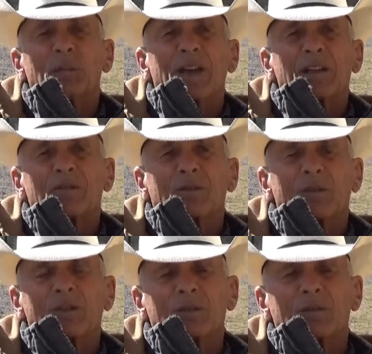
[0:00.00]
back and
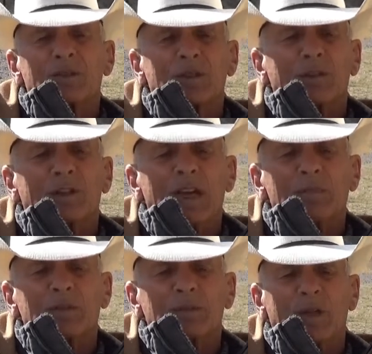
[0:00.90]
forth, and we'll see what
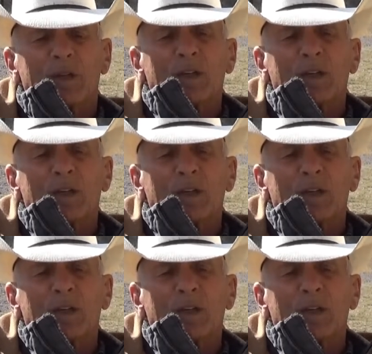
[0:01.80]
happens. But